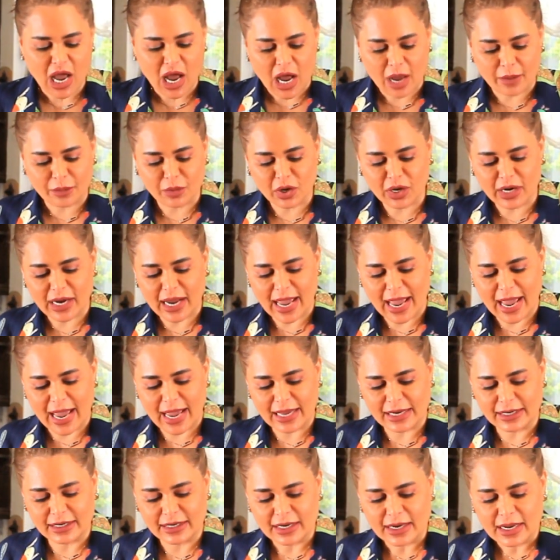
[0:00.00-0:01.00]
I'm going to
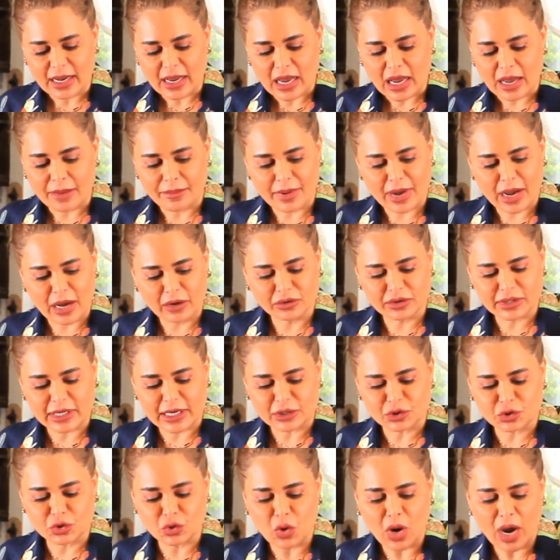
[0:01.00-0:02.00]
add
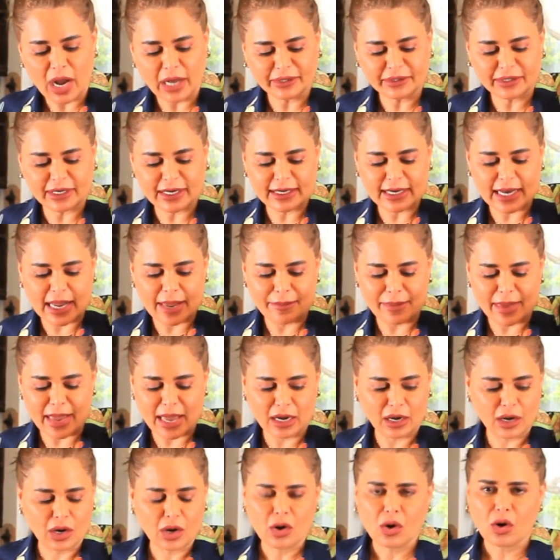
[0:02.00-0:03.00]
about 200
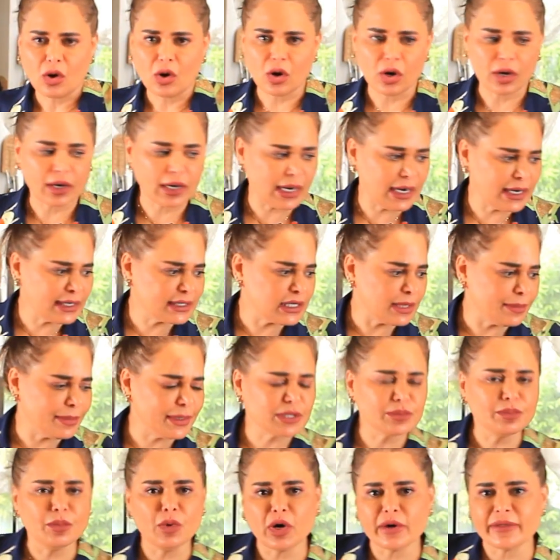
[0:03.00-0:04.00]
ml or a little
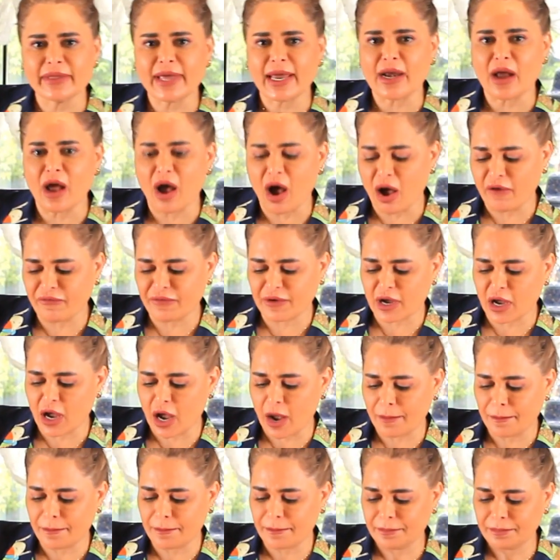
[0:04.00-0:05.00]
bit more than a 1/2 cup